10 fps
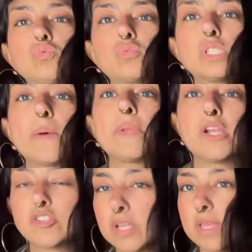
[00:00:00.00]
It's happening in
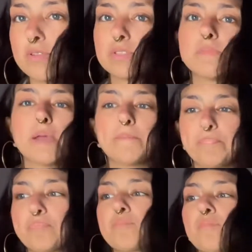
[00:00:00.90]
your 10th house. Yep.
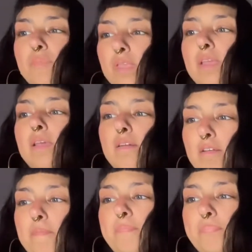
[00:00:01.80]

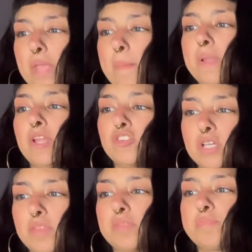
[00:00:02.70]
It's happening in your 10th.